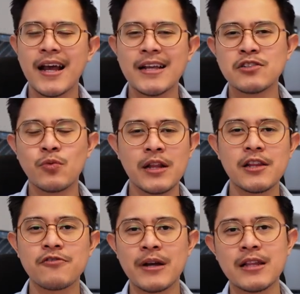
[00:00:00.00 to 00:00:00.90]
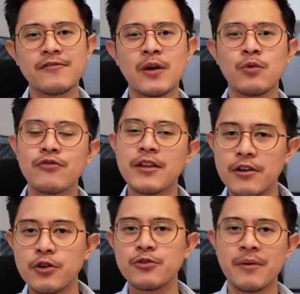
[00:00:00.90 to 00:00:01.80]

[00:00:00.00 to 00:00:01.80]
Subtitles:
I just want to live my life. I would rather do